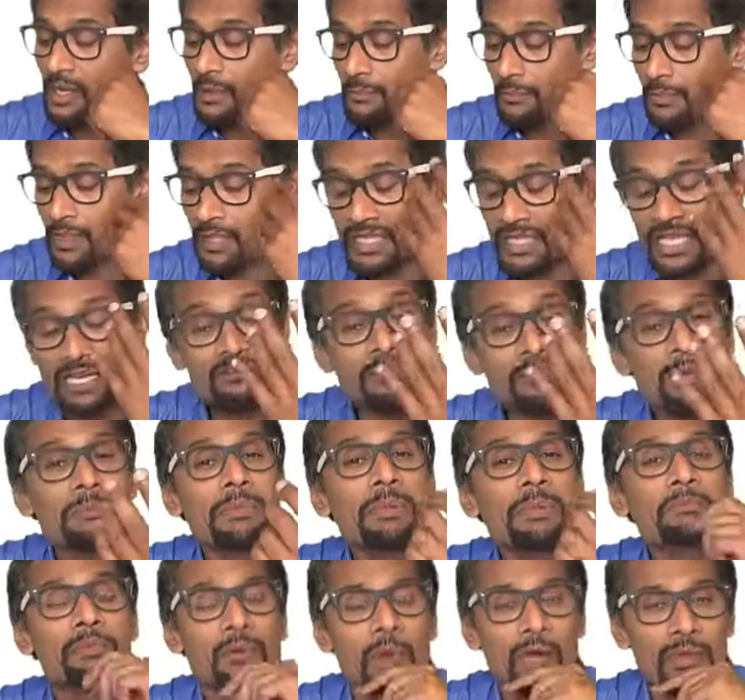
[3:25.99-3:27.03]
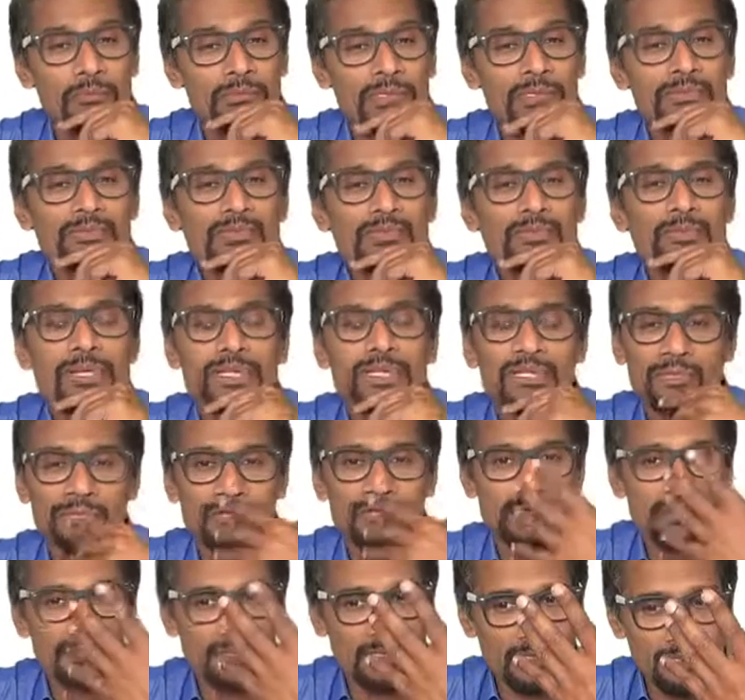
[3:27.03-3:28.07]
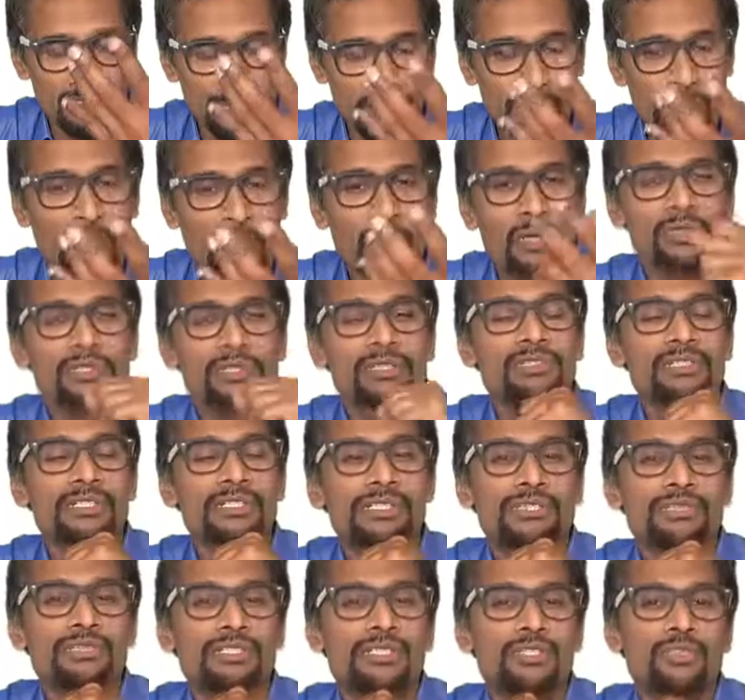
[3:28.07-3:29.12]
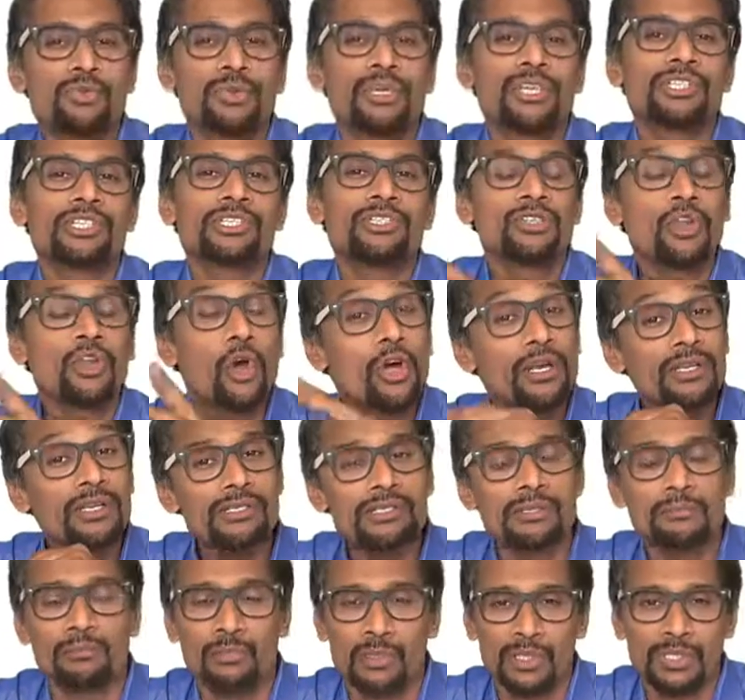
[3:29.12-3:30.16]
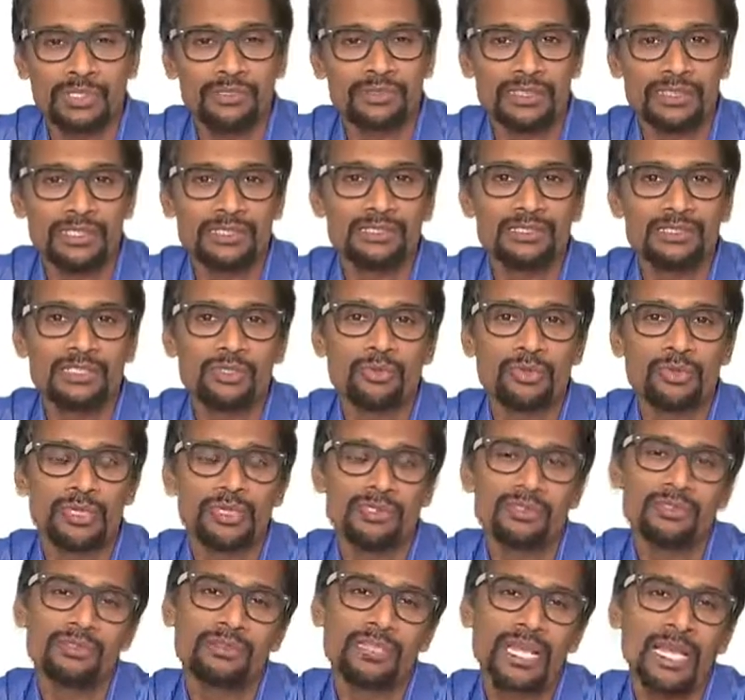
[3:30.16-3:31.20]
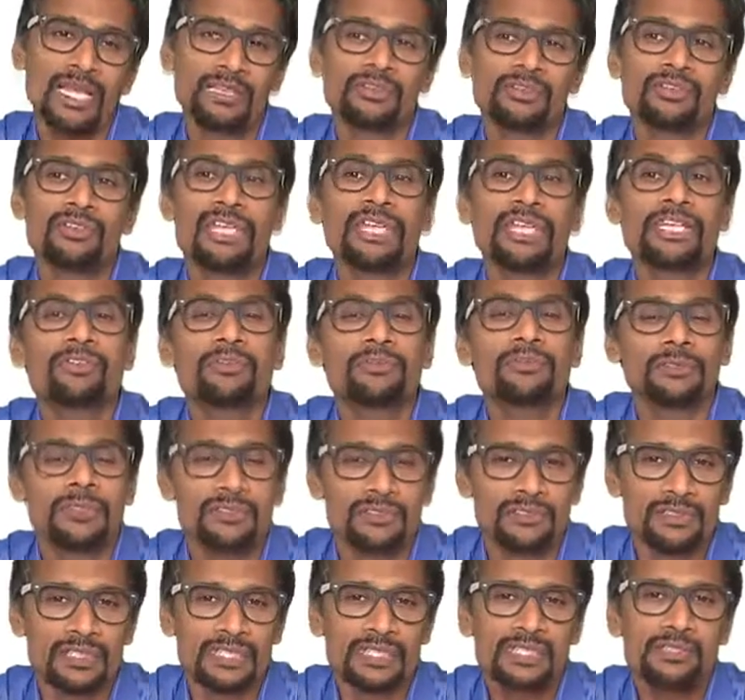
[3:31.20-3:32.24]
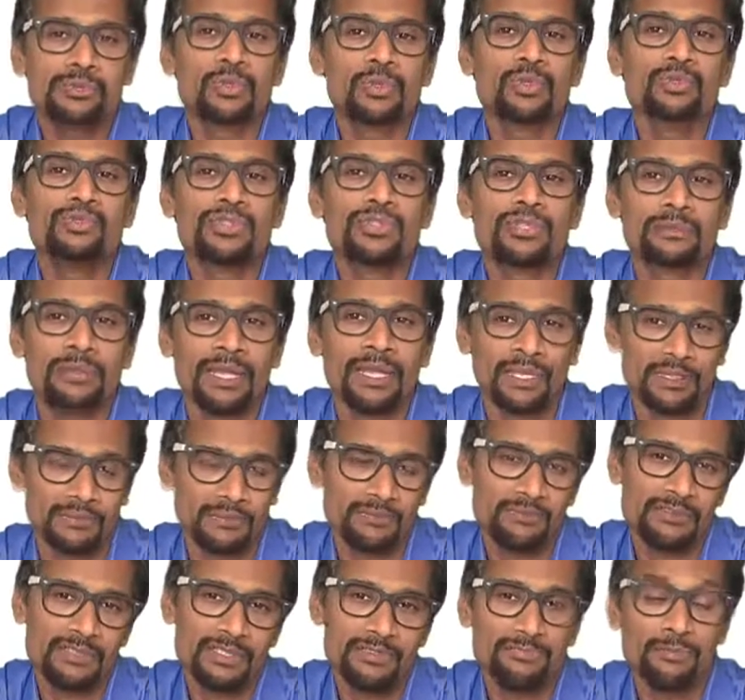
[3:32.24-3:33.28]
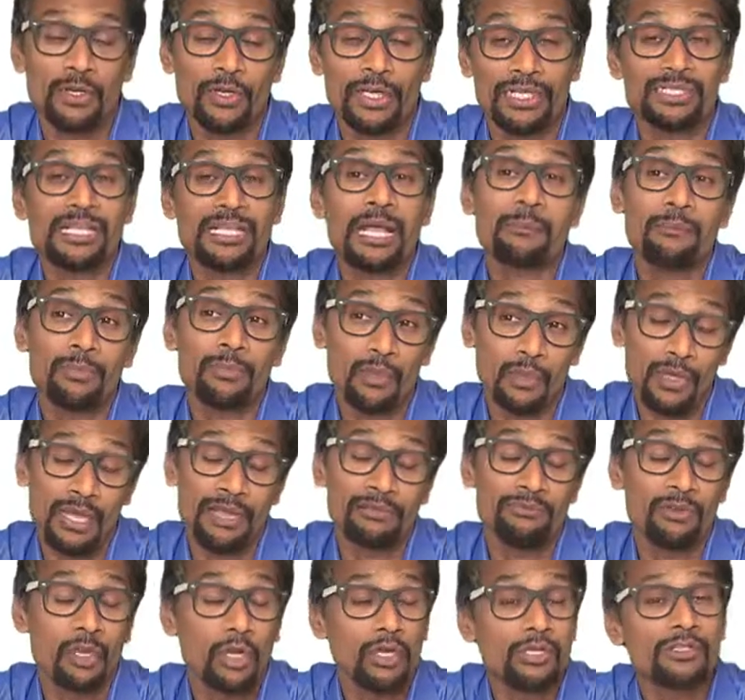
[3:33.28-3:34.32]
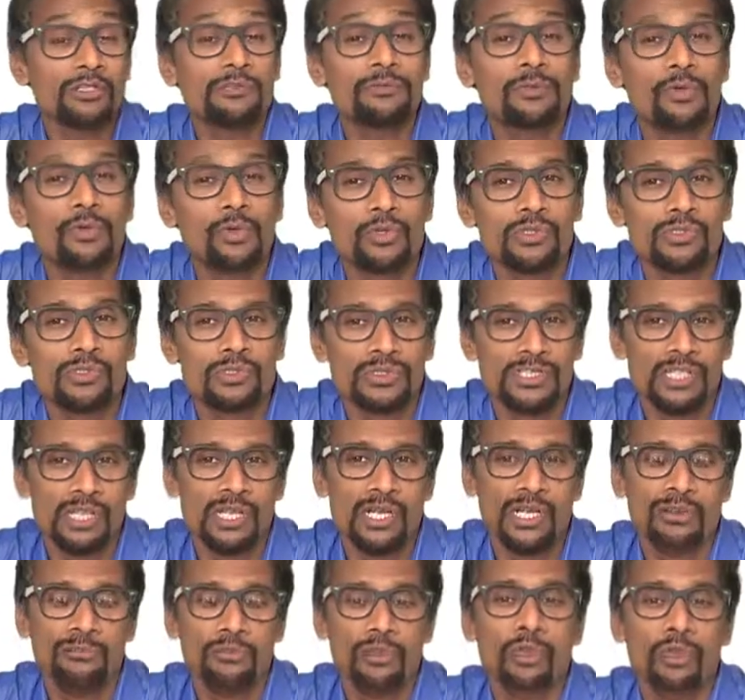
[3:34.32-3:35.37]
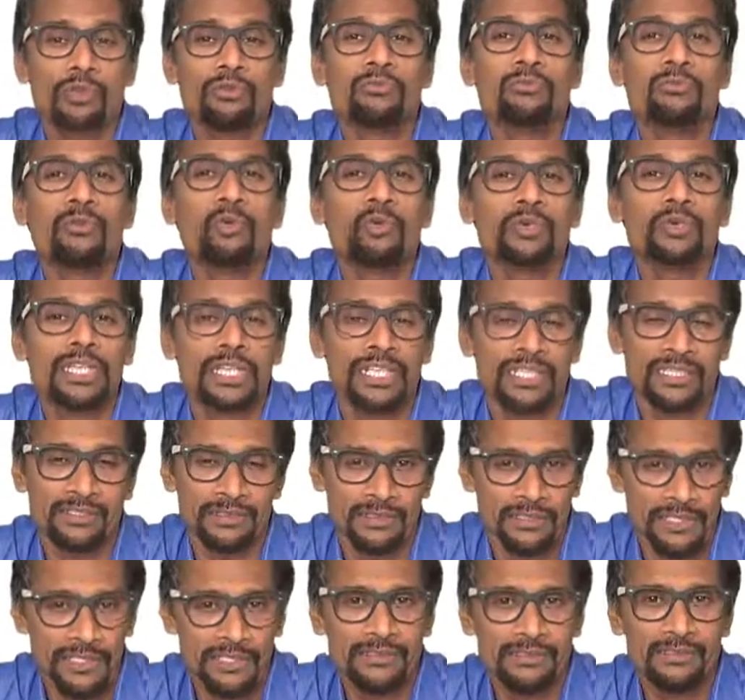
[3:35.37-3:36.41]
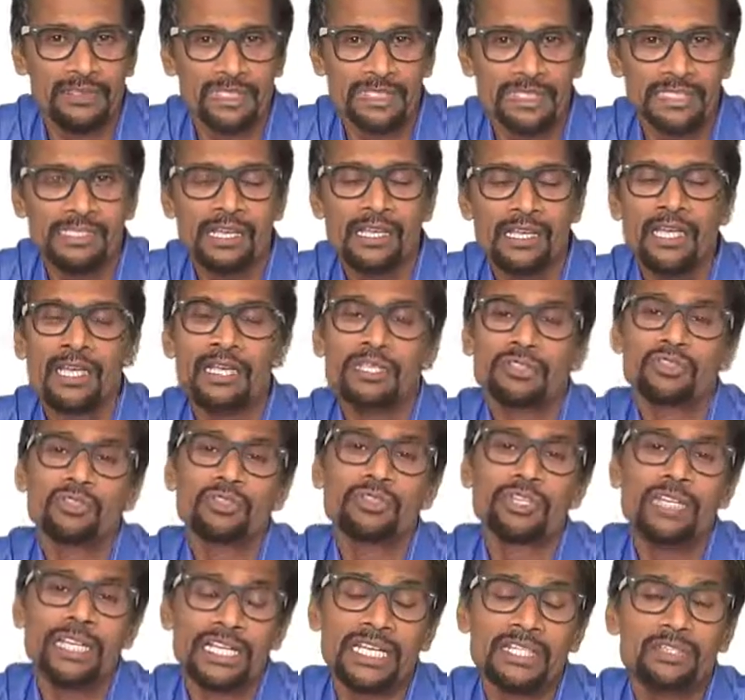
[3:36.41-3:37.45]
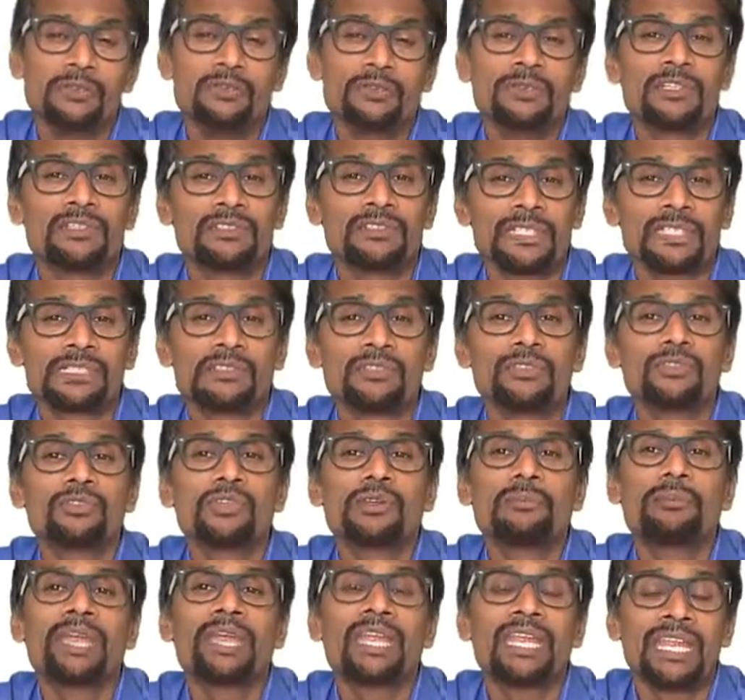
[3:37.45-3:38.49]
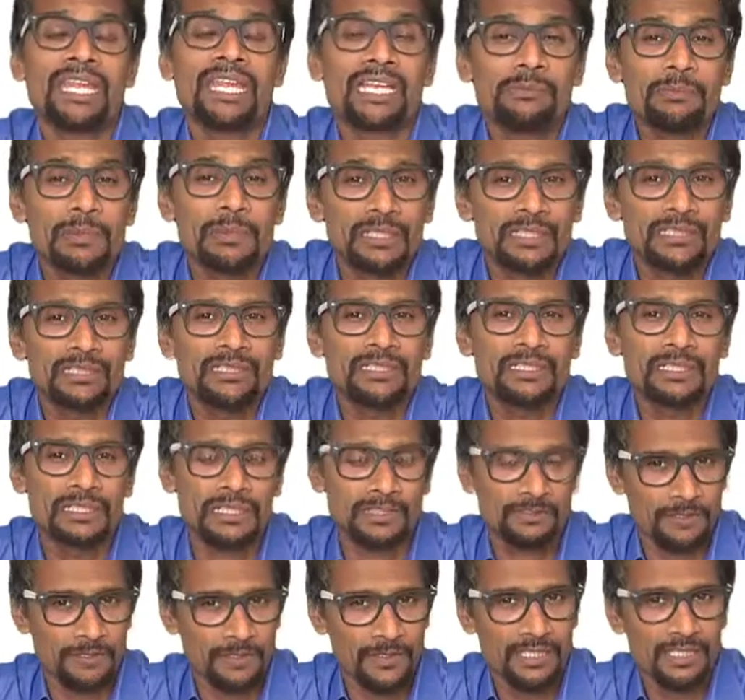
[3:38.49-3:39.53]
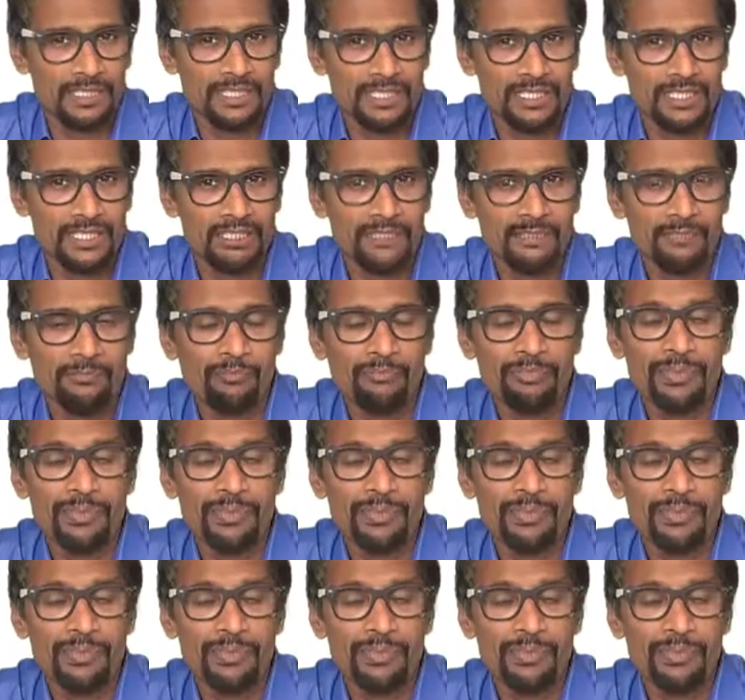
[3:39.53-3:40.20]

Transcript: But there will be problems, whether it is a compound interest situation or a simple interest situation, that the rate of interest would remain. For example, you have lots of loans which are coming on floating interest rates. So the rate of interest could remain 8% in the first year.